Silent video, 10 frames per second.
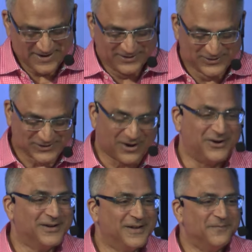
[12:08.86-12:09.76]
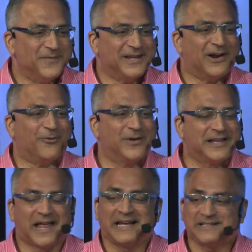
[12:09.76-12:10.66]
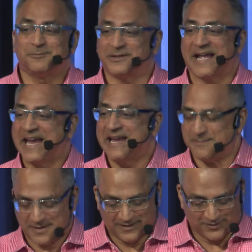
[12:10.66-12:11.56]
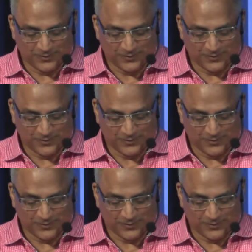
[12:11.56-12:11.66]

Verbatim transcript: so, you know, we like to blame.